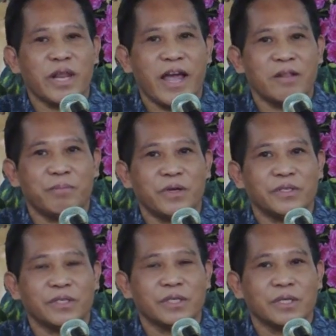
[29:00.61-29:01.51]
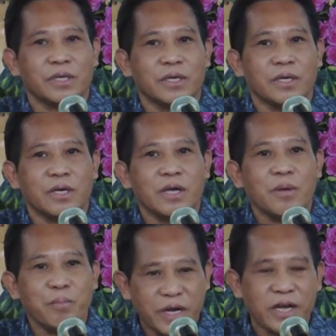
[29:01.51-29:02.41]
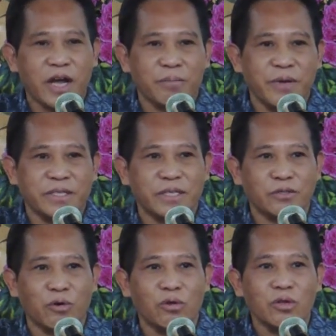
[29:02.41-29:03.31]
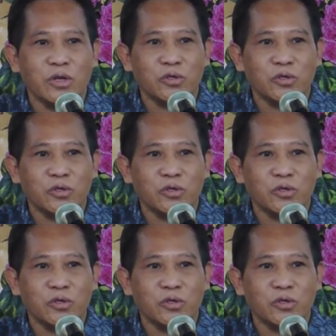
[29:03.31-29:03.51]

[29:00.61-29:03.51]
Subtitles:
will help us. May God bless us all.